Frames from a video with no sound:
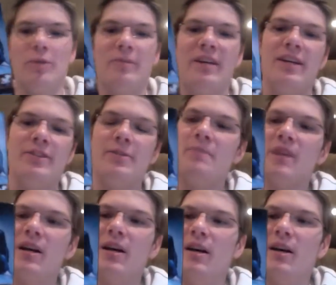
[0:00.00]
because
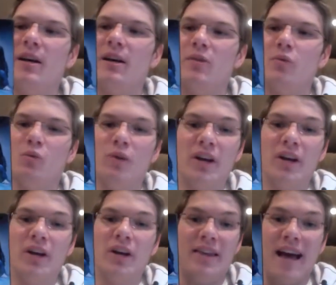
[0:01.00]

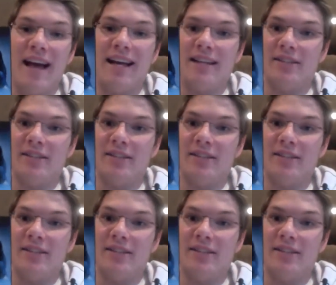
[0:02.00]
really that gets at the